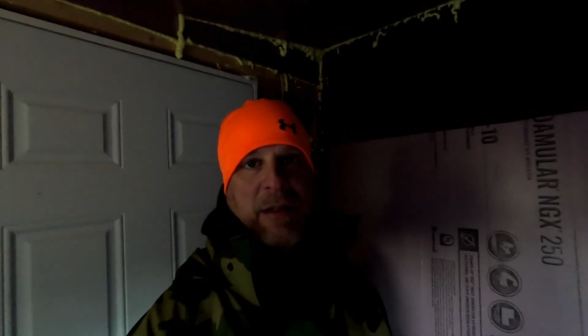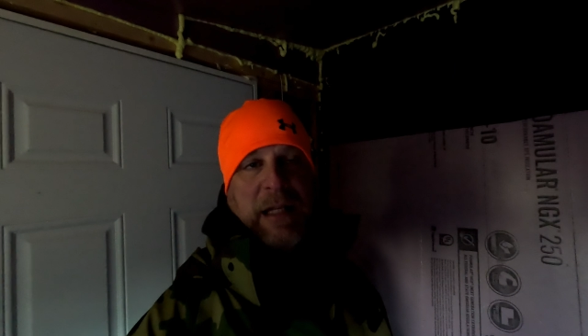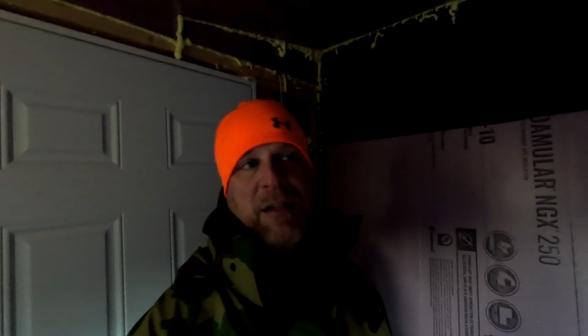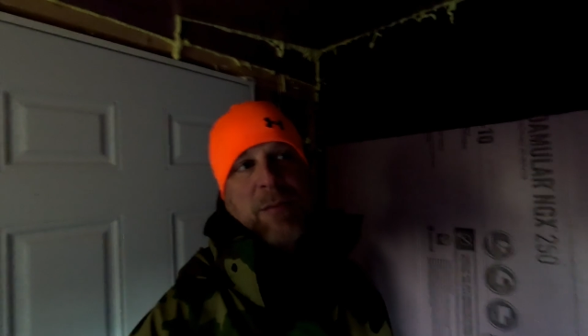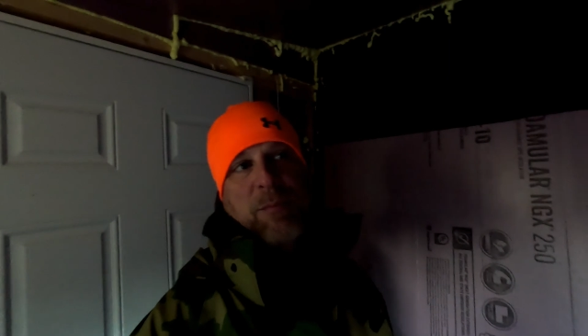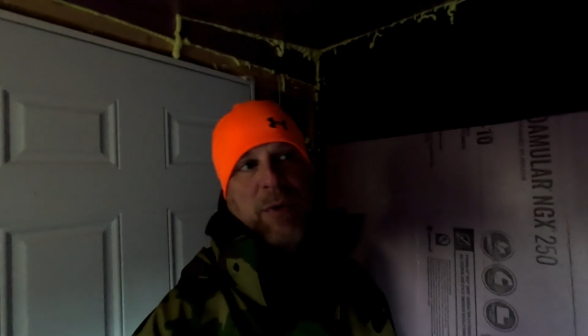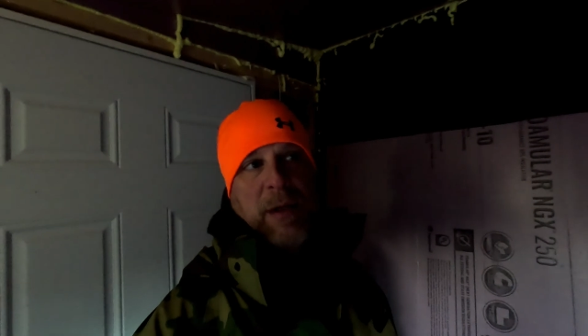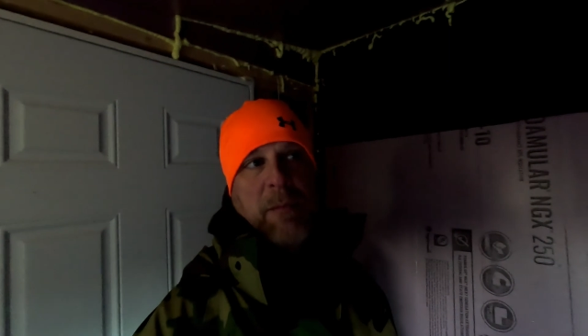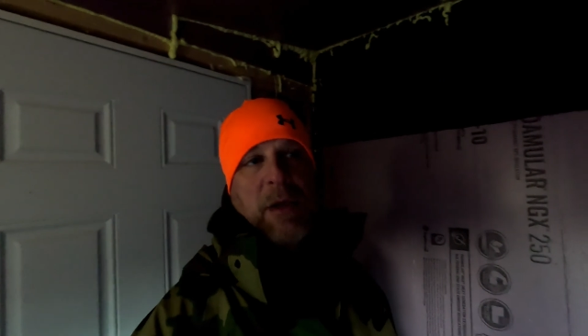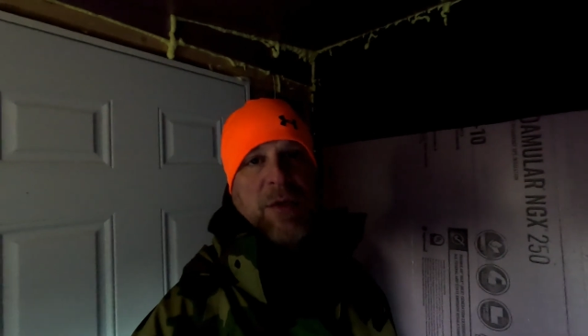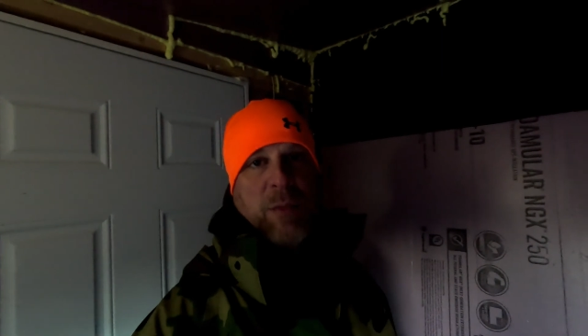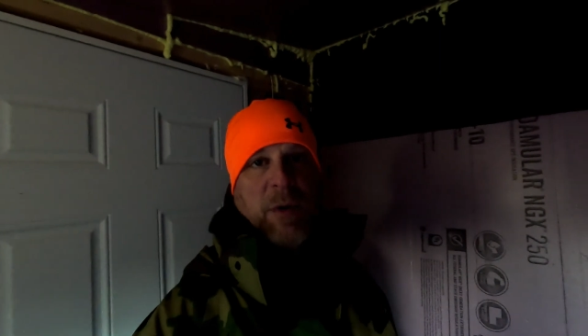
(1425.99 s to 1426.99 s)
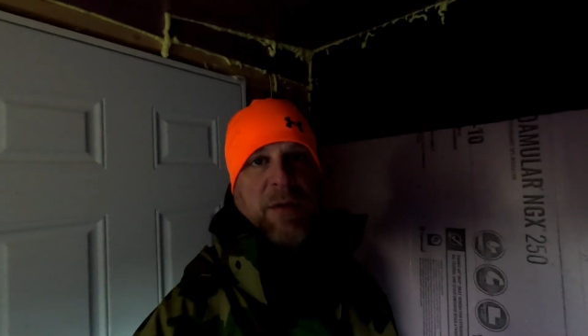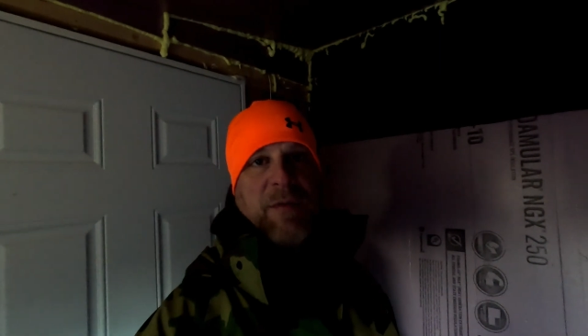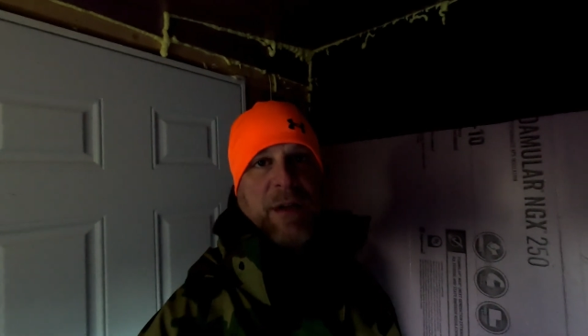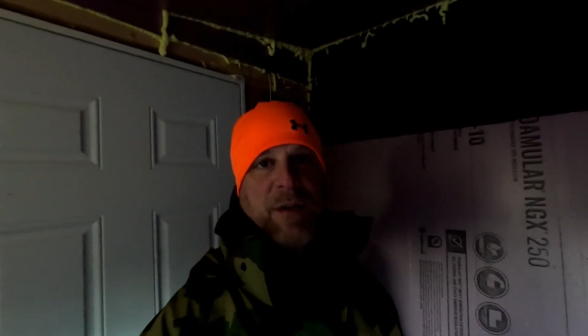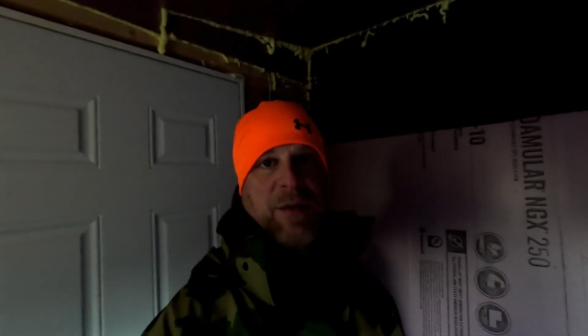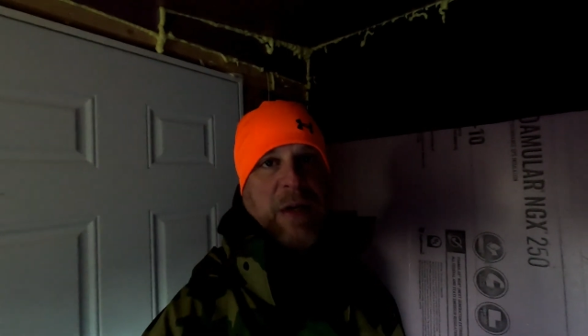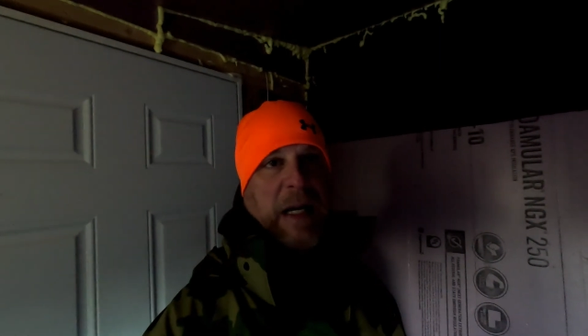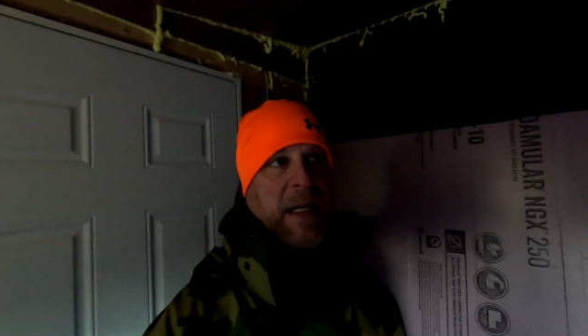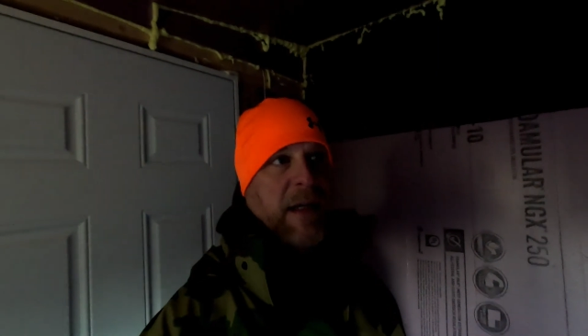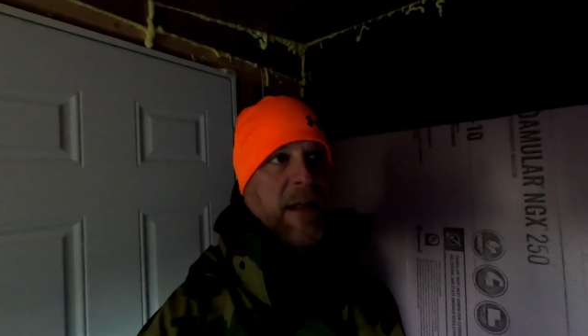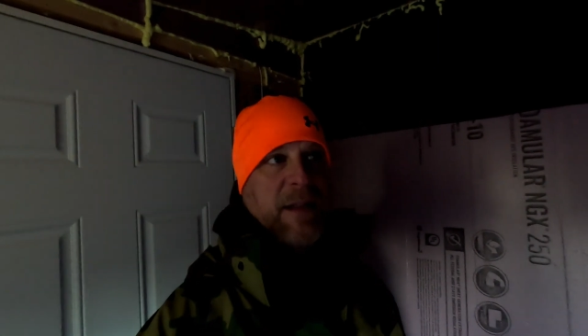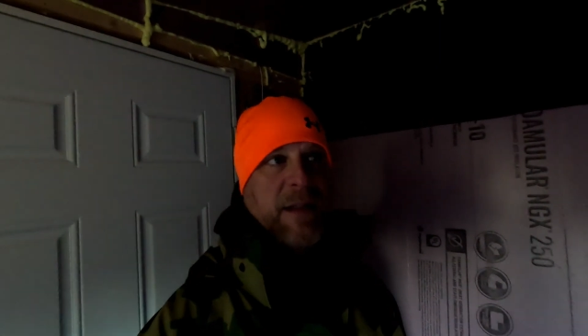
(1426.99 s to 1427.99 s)
That's pretty much what it feels like,
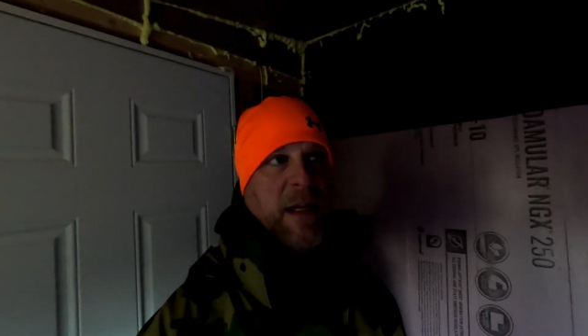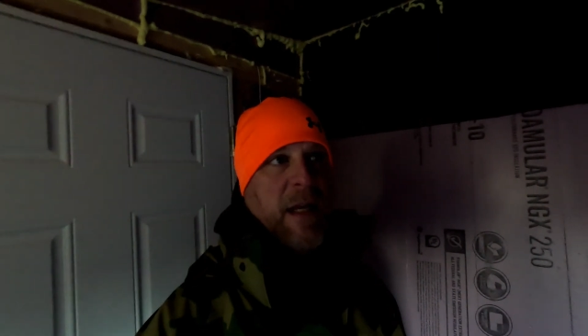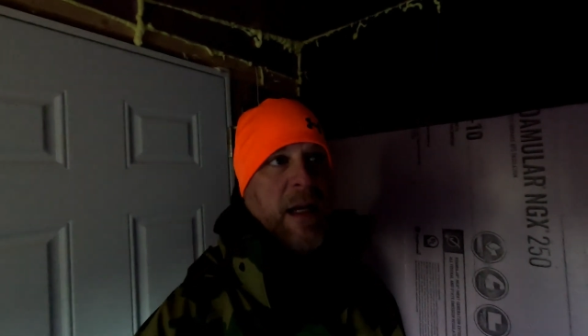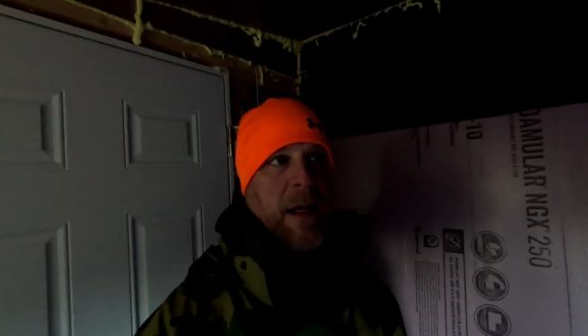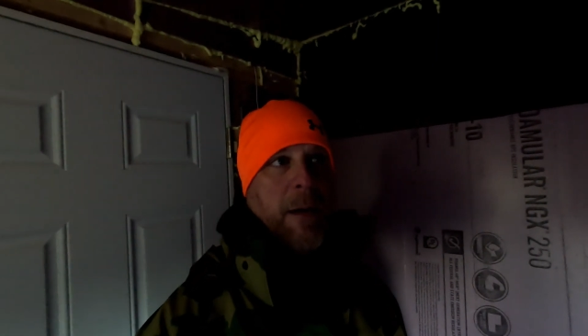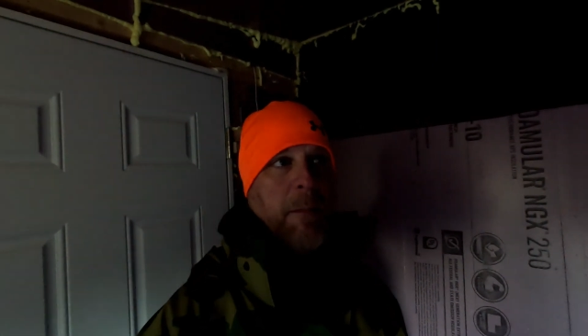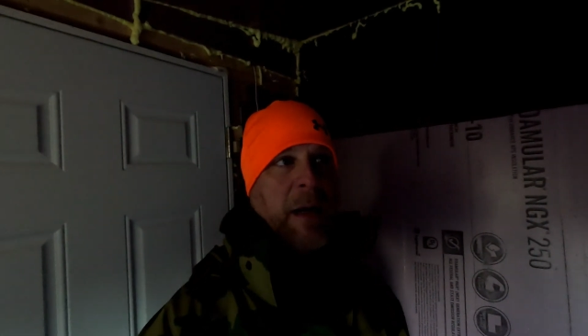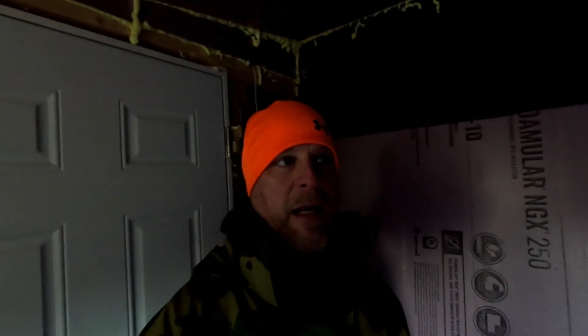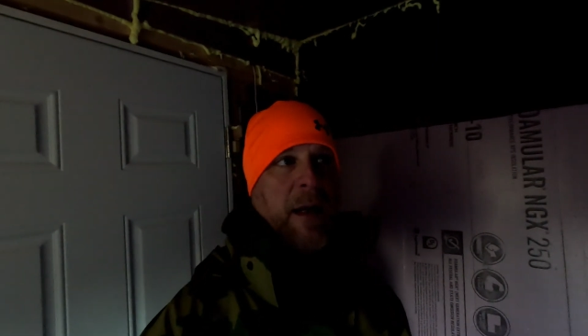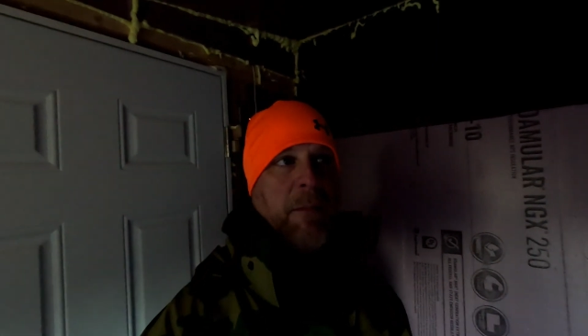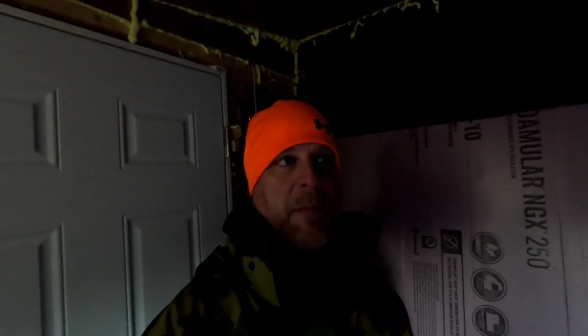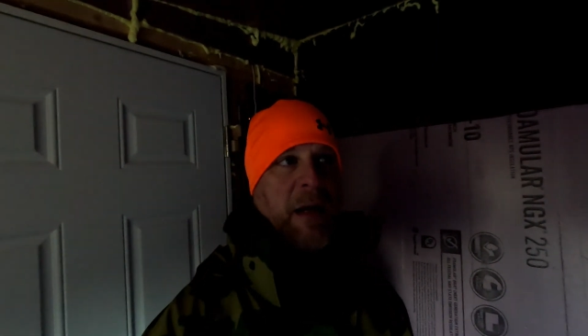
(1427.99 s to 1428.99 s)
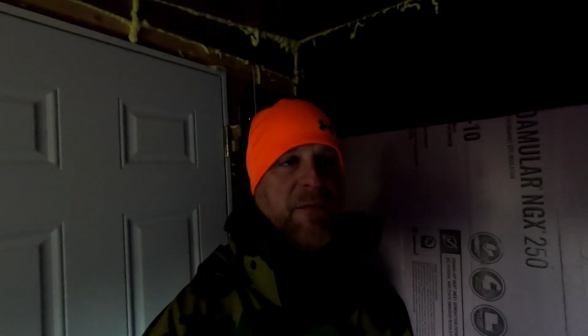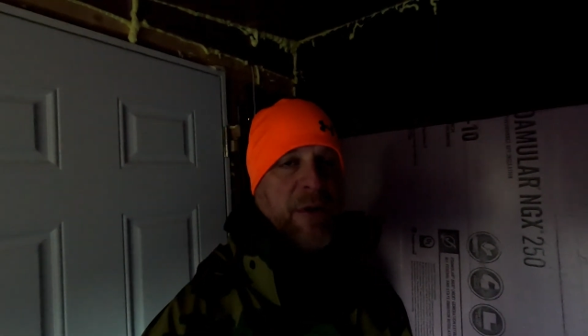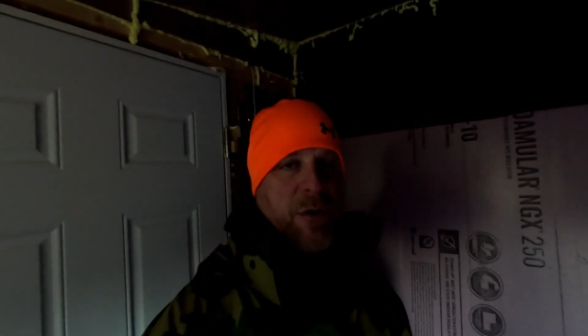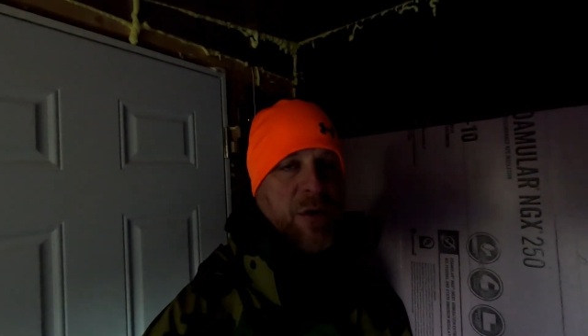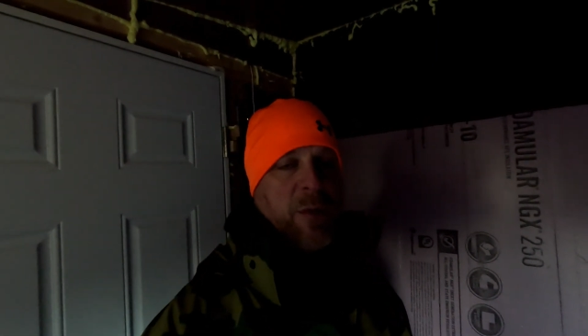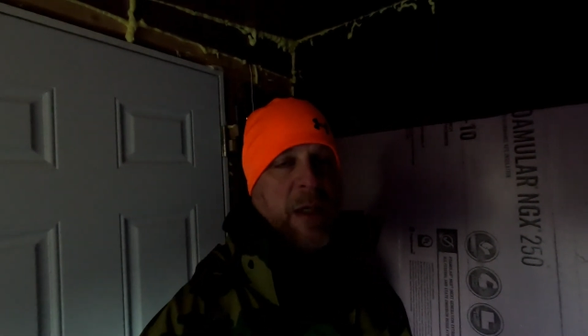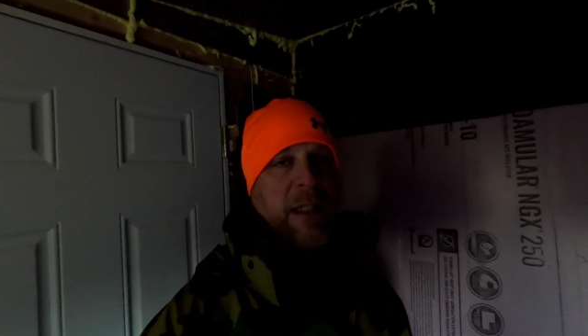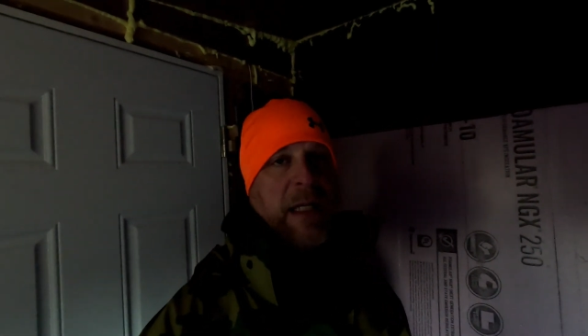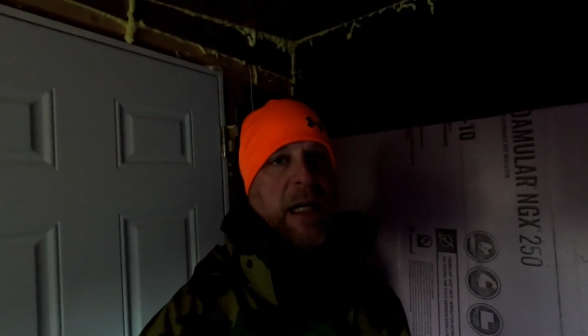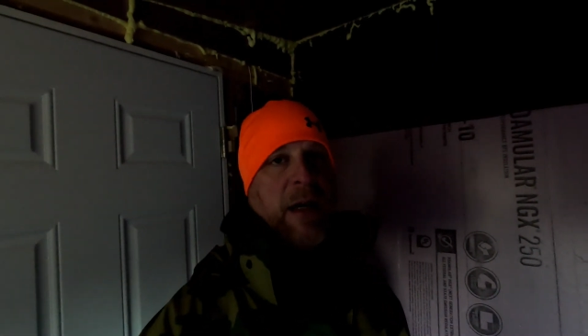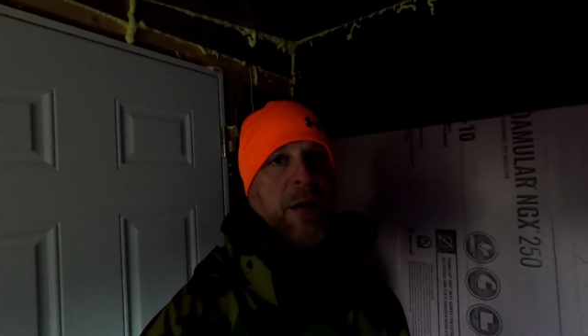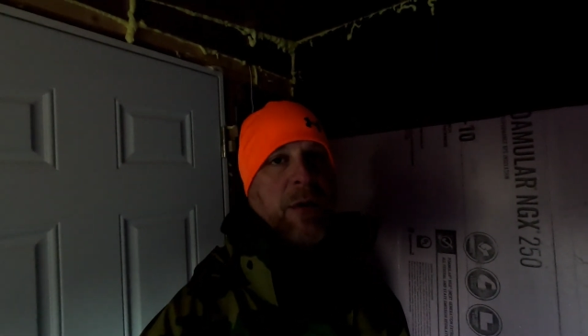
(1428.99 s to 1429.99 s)
because my views went
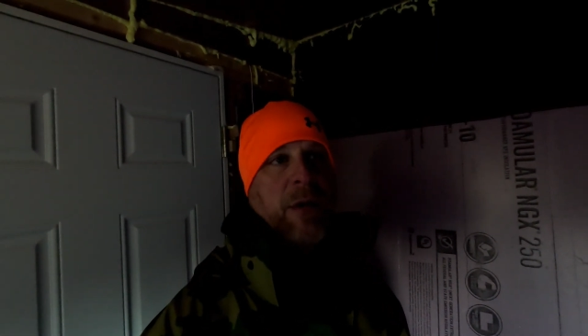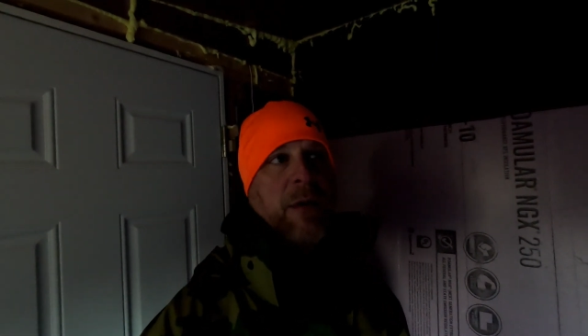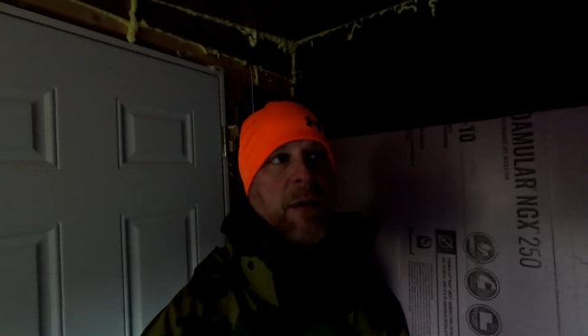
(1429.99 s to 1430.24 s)
down,